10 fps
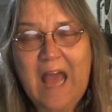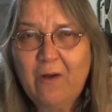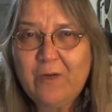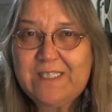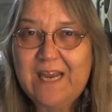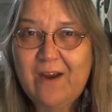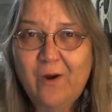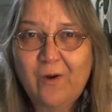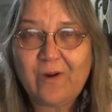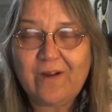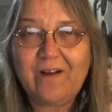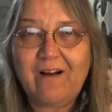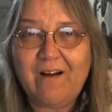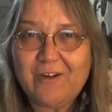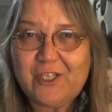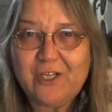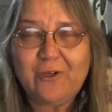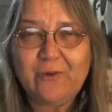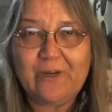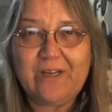How dare our
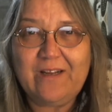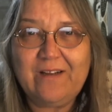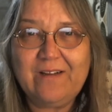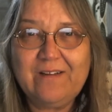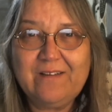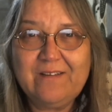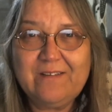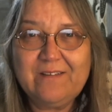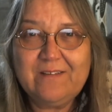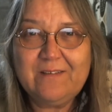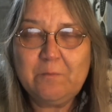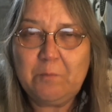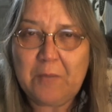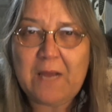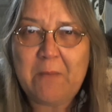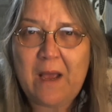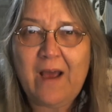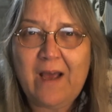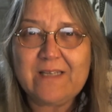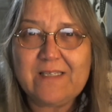children blame
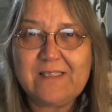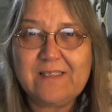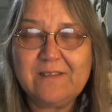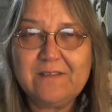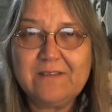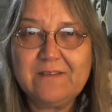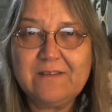us?